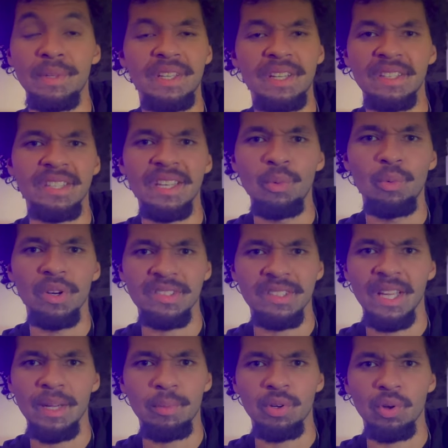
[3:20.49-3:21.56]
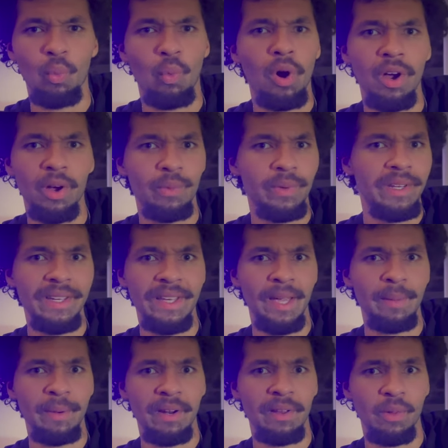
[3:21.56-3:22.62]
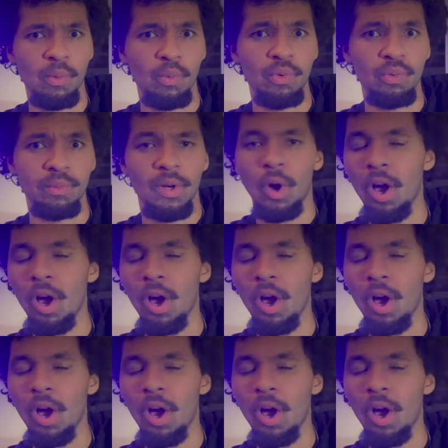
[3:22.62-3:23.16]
because he wasn't able to walk when he came out of the womb.